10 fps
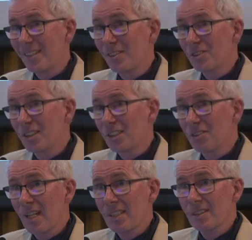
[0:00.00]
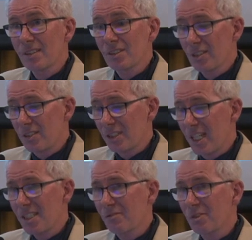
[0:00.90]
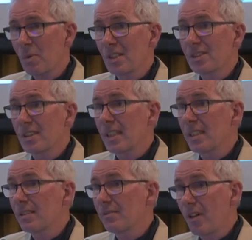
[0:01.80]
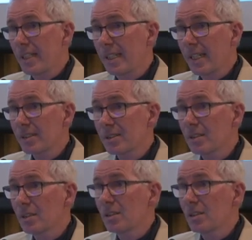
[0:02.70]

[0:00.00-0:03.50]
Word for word: the New Zealand Grassland Association for once again inviting us